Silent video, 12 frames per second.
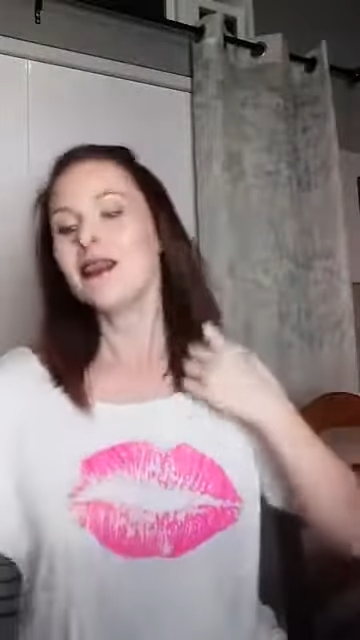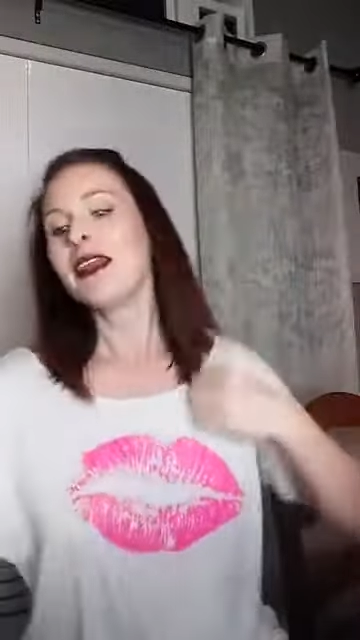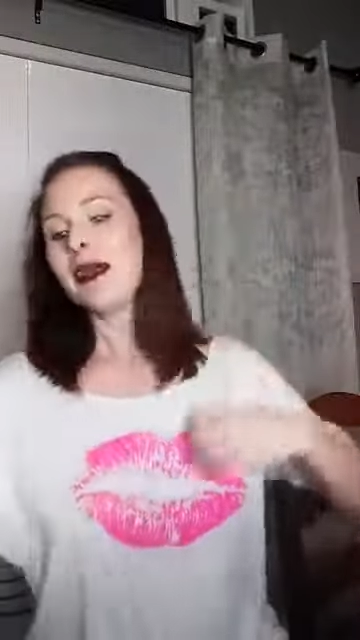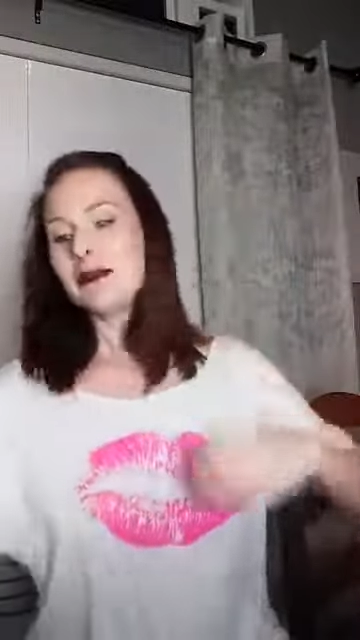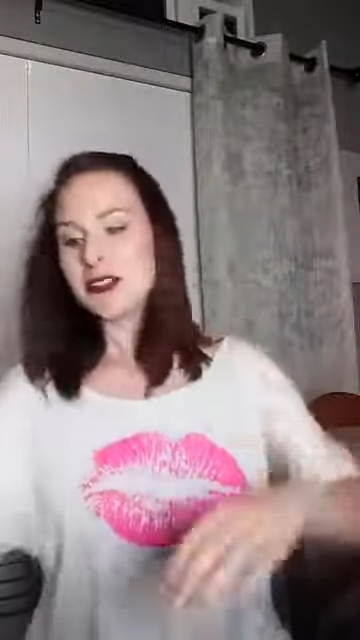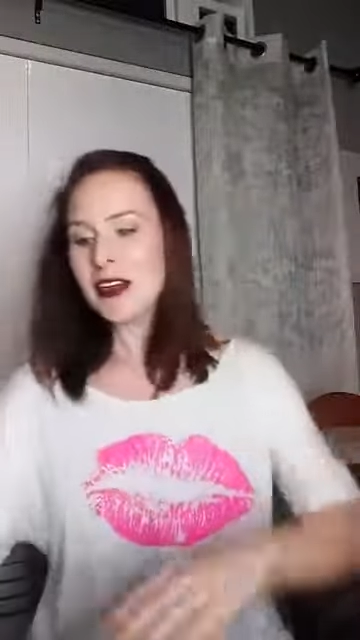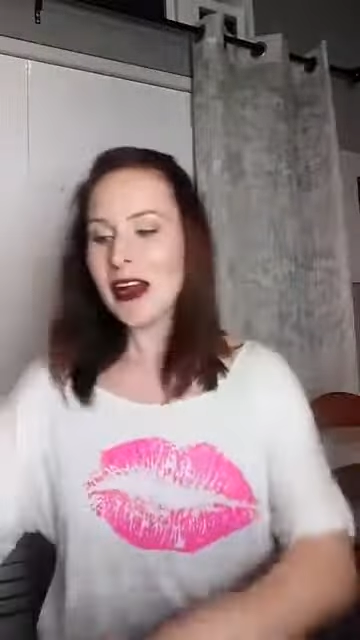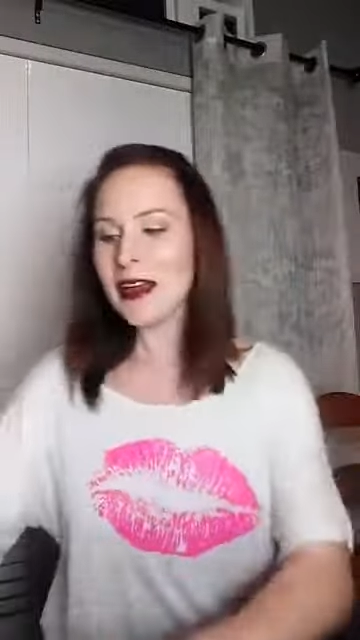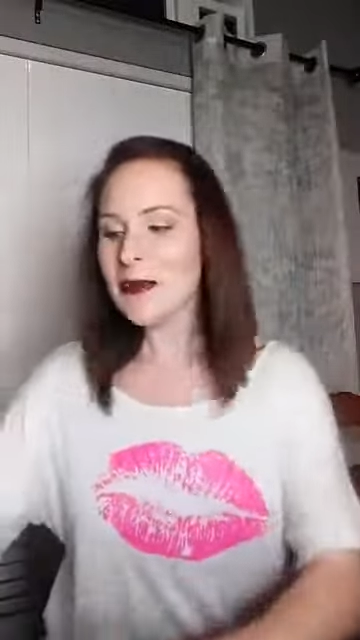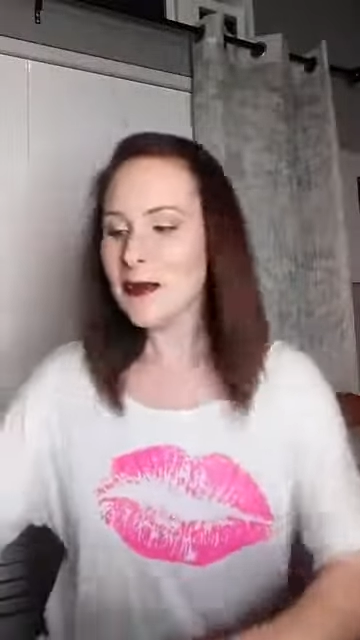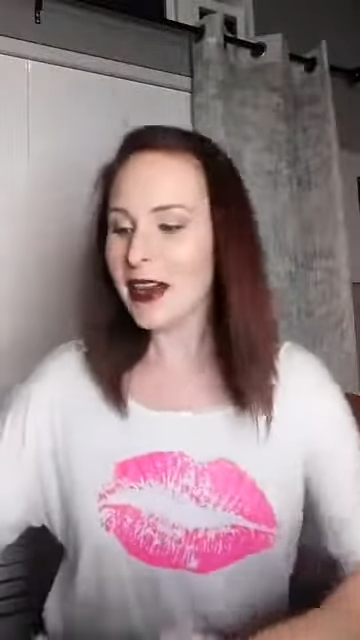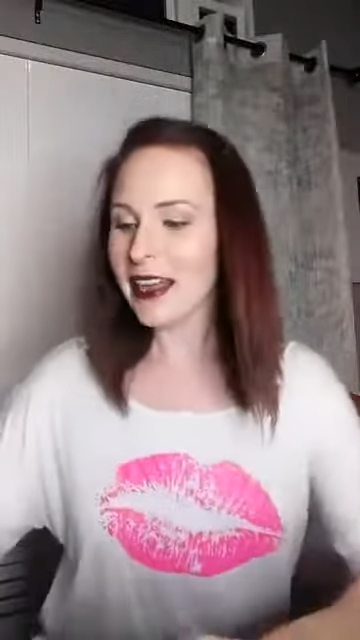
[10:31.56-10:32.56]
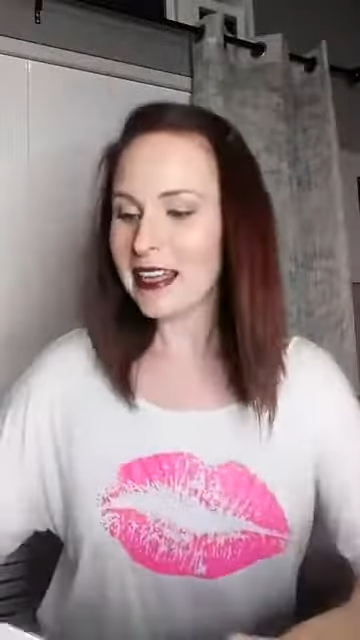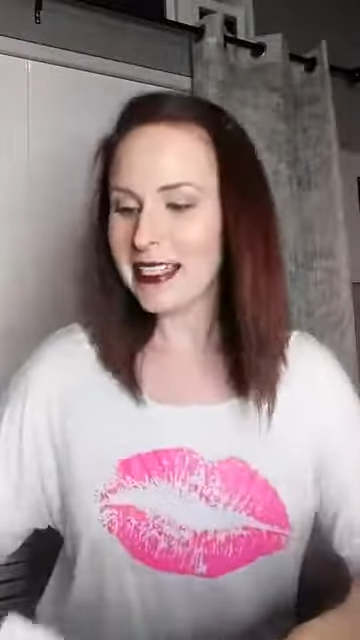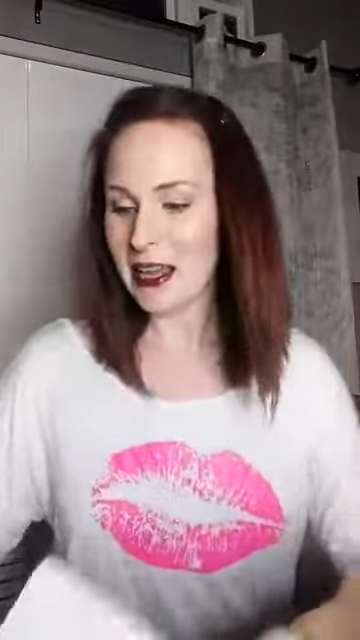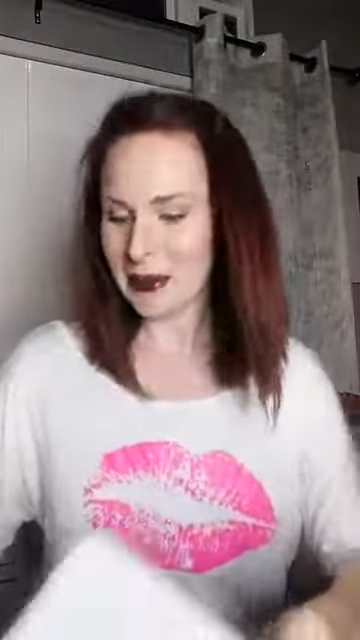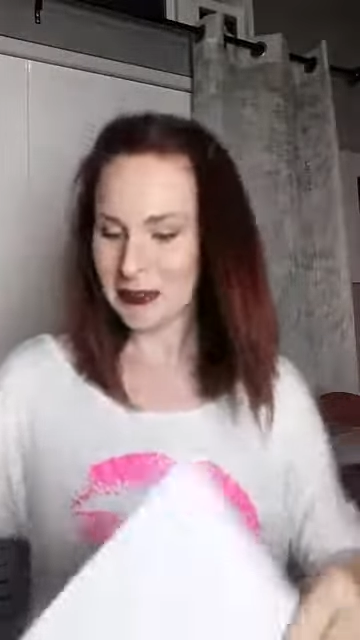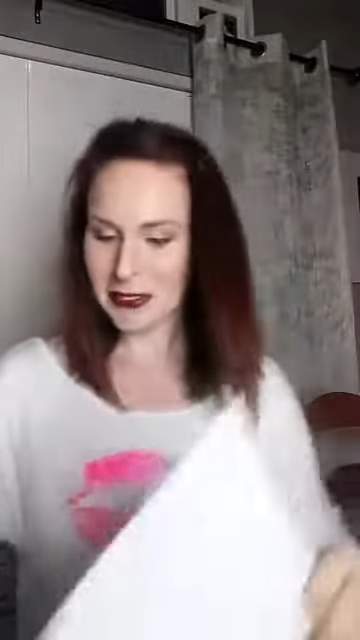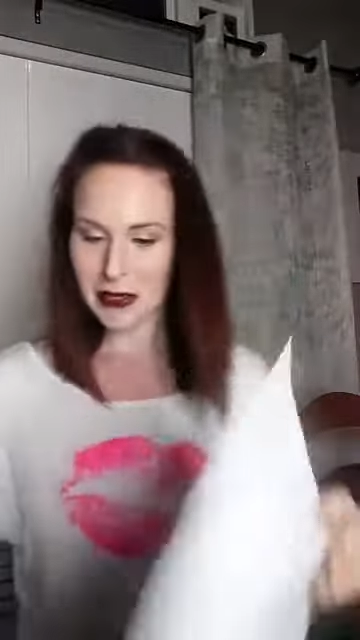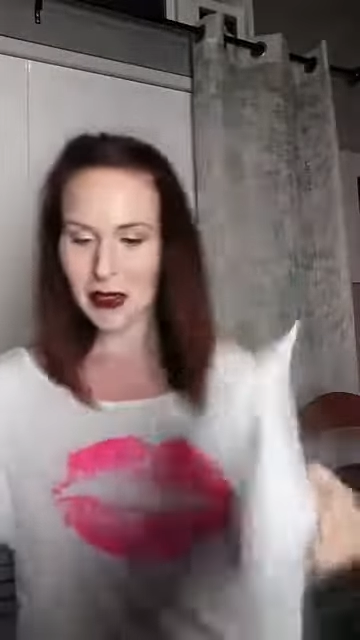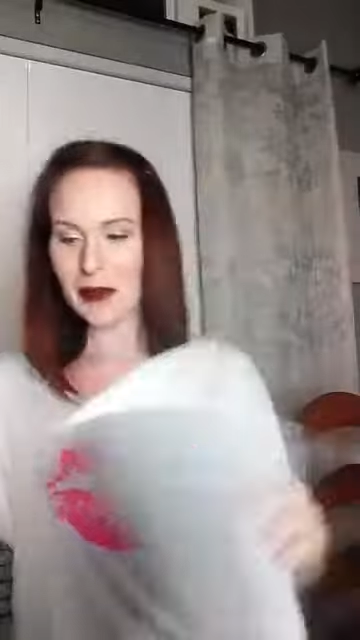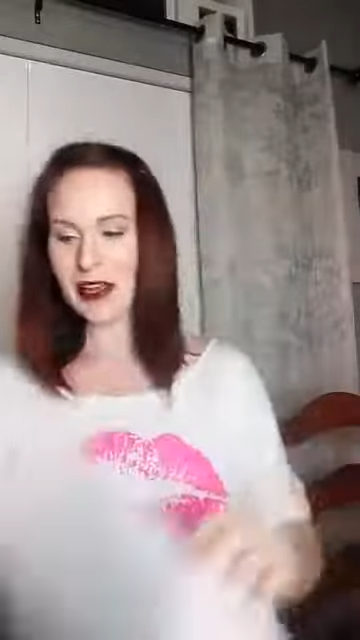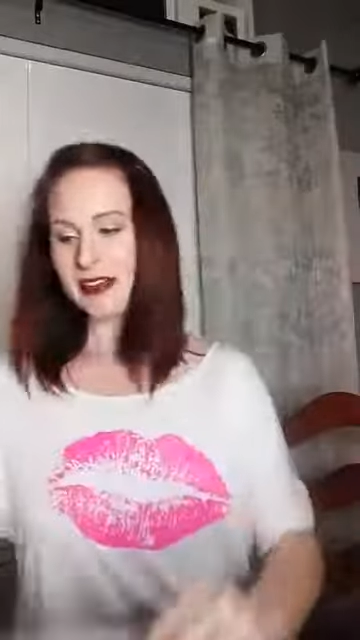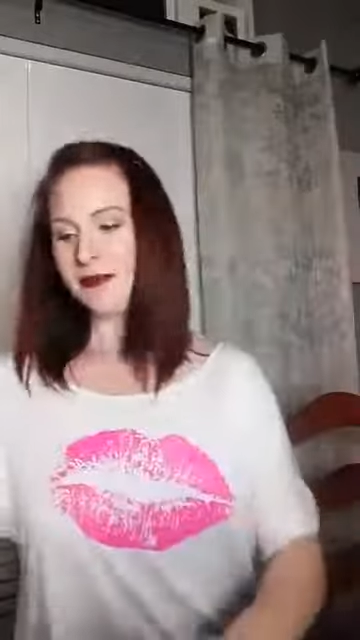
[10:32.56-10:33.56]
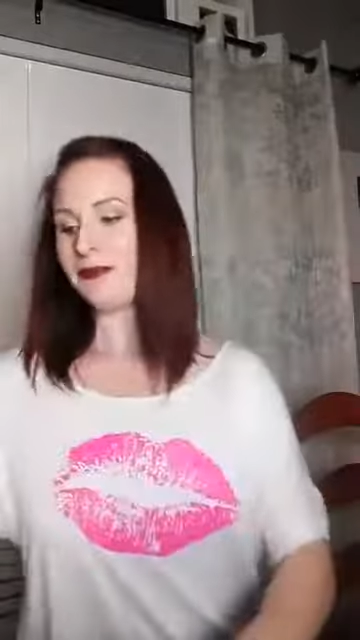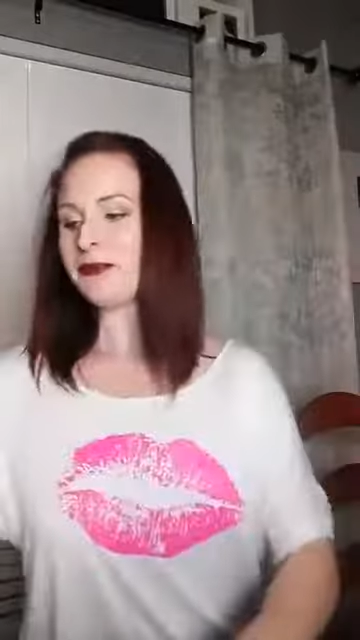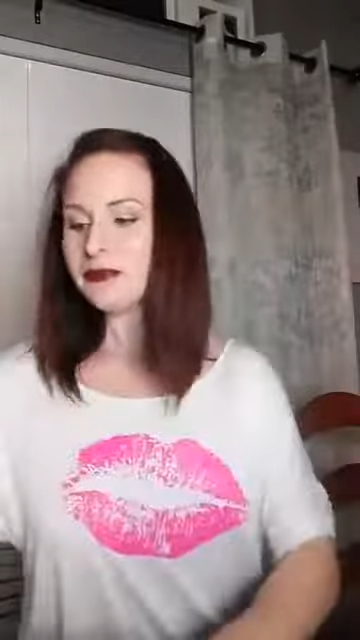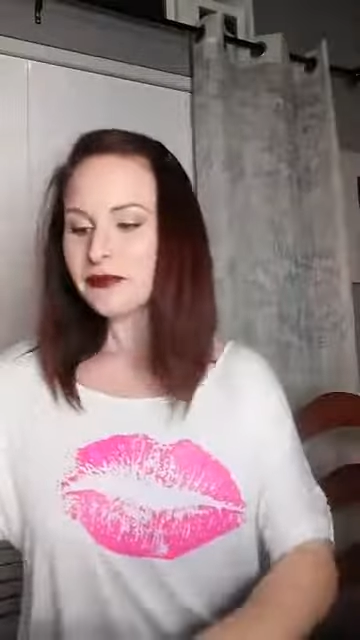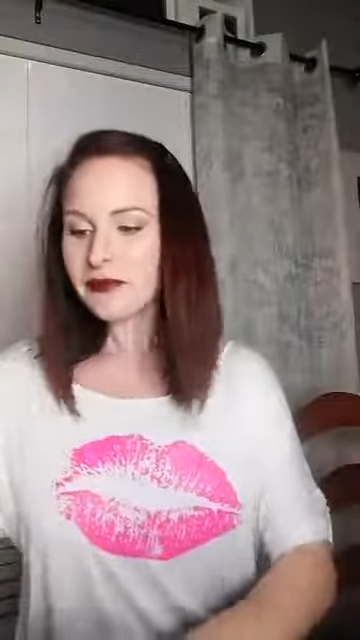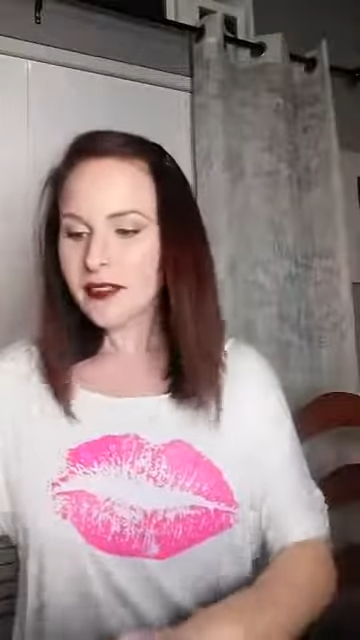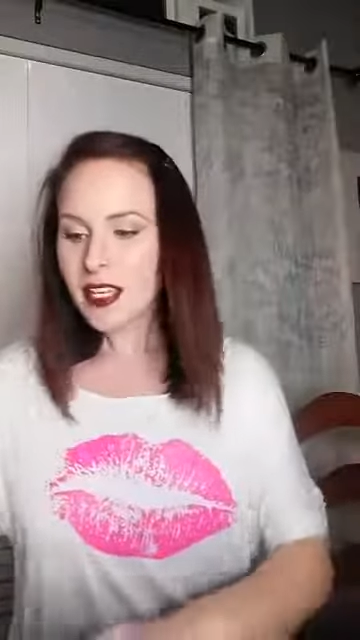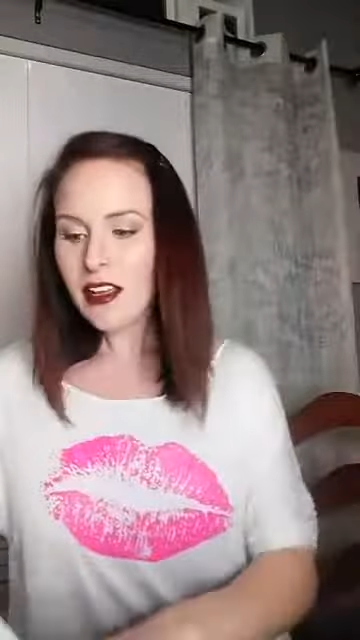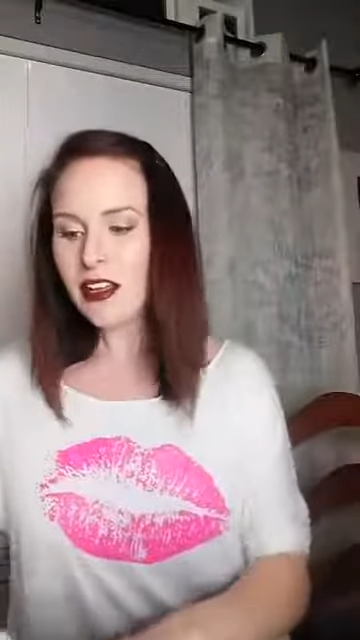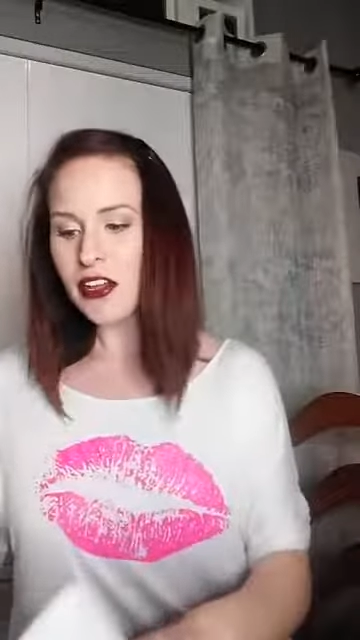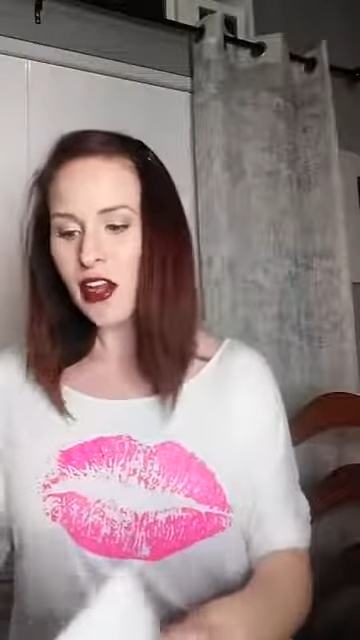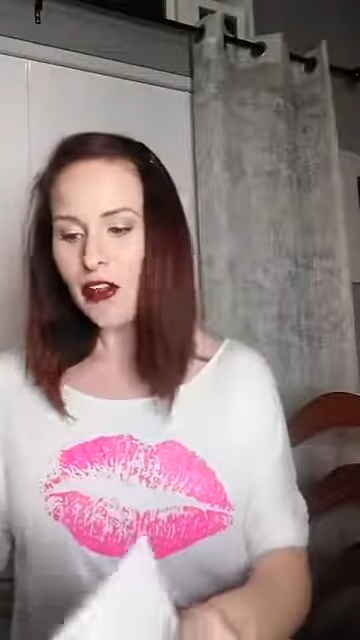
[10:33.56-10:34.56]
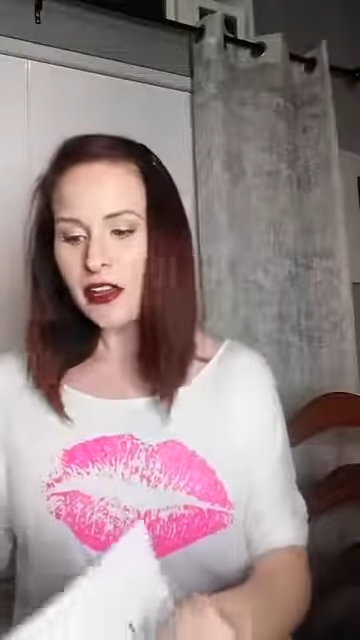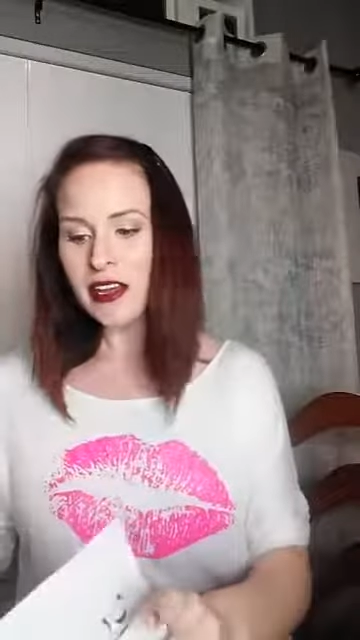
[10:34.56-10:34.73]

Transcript: I'm trying to break it down so y'all can